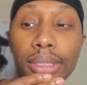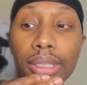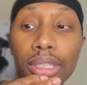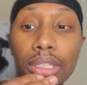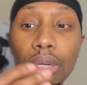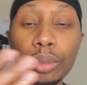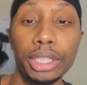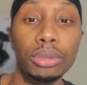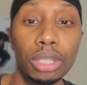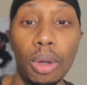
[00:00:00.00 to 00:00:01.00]
You know, when
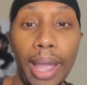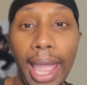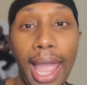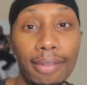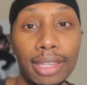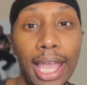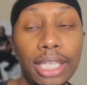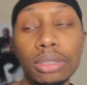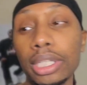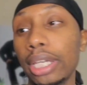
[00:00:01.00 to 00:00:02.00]
you don't have
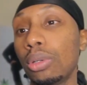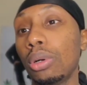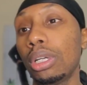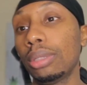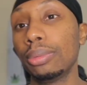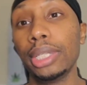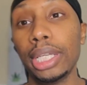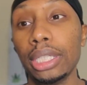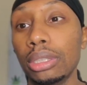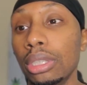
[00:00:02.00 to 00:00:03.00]
that, you get caught up
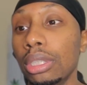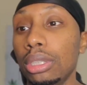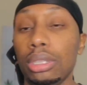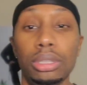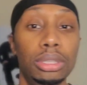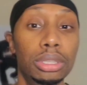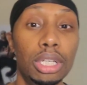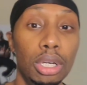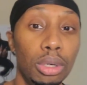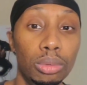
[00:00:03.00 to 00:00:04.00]
in, you
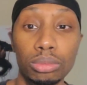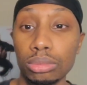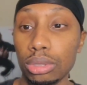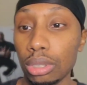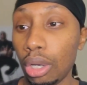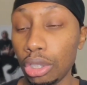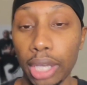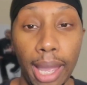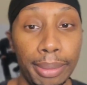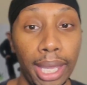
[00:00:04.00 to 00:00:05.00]
know, you
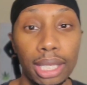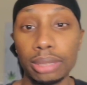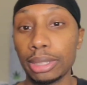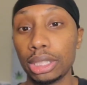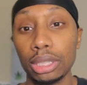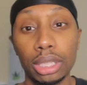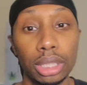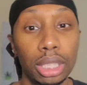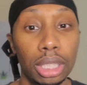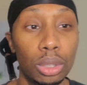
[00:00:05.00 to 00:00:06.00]
got to pay this much
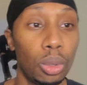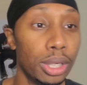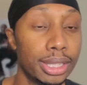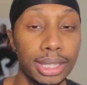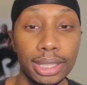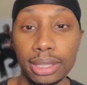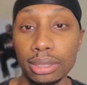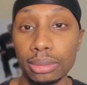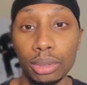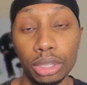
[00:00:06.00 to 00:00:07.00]
on court
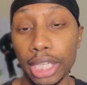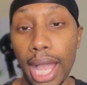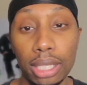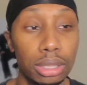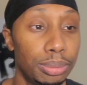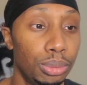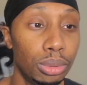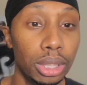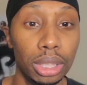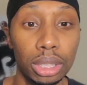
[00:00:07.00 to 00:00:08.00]
system or child
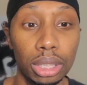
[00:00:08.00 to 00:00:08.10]
support.